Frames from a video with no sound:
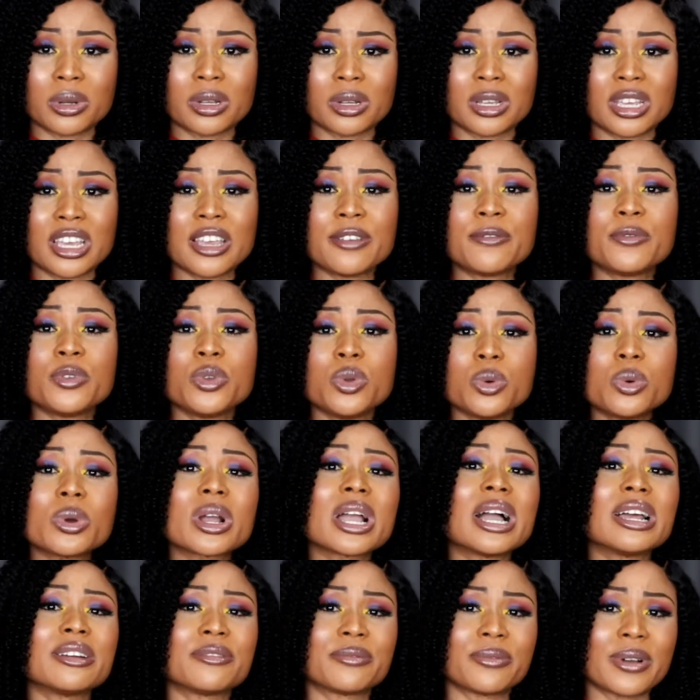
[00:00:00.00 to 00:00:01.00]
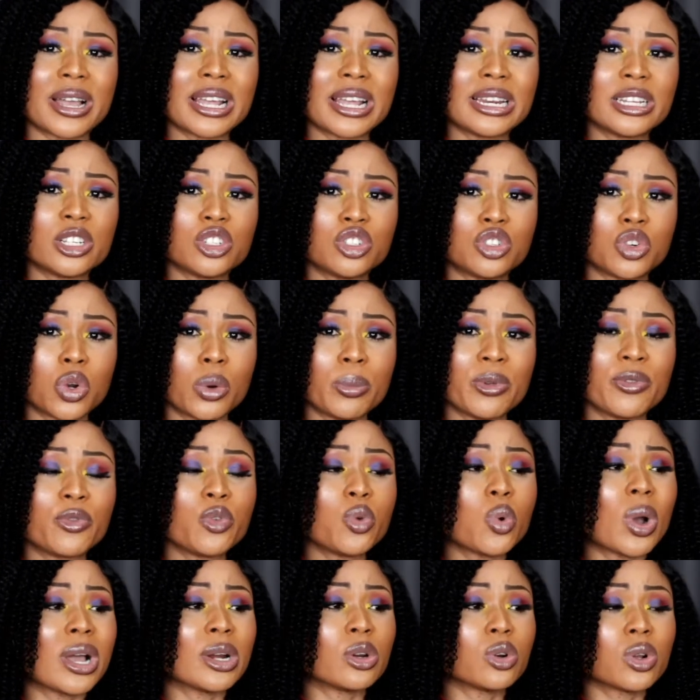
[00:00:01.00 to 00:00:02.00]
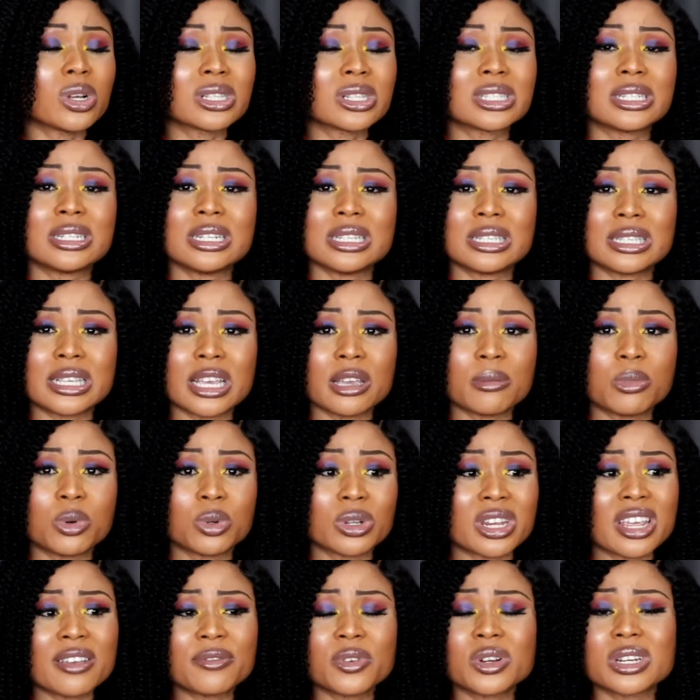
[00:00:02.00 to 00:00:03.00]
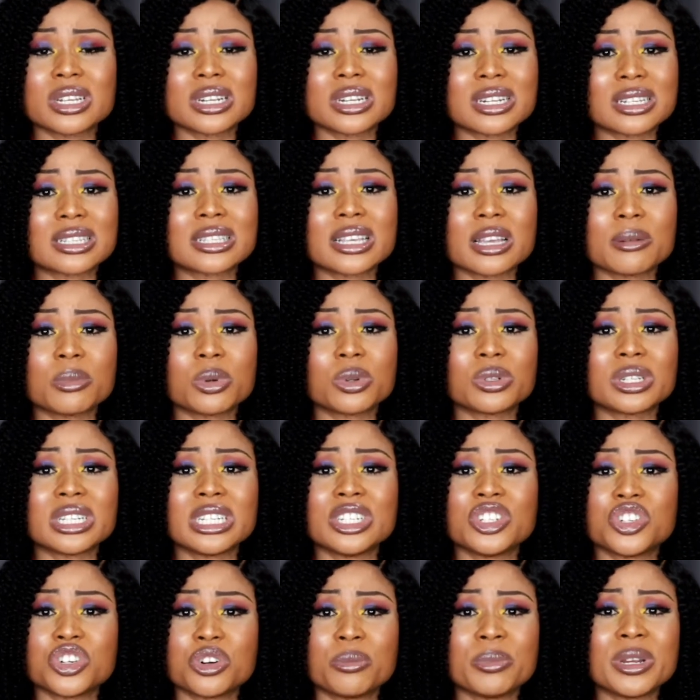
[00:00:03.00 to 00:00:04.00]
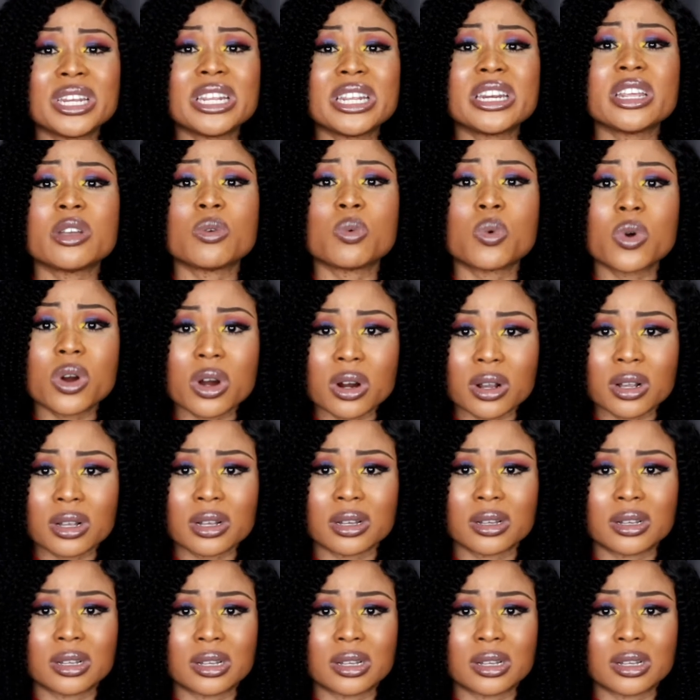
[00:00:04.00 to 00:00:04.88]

if you can find a job, if you are not disabled, even the disabled in Germany, they work.